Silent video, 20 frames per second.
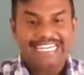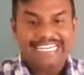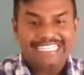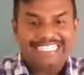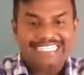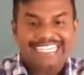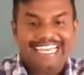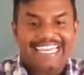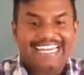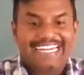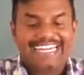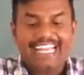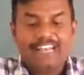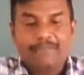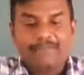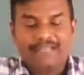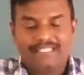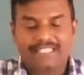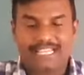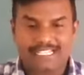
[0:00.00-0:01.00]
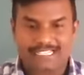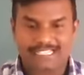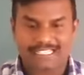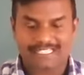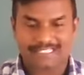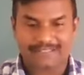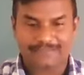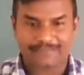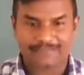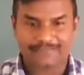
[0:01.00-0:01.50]
skeletal muscles
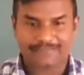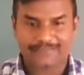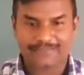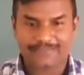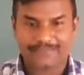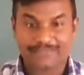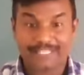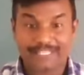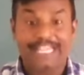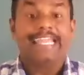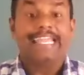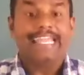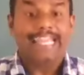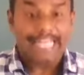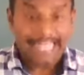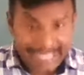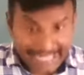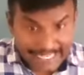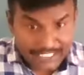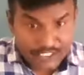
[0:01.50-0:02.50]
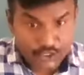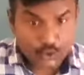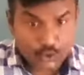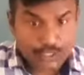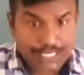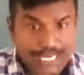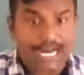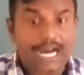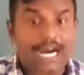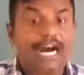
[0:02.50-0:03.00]
leads to
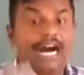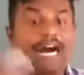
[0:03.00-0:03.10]
the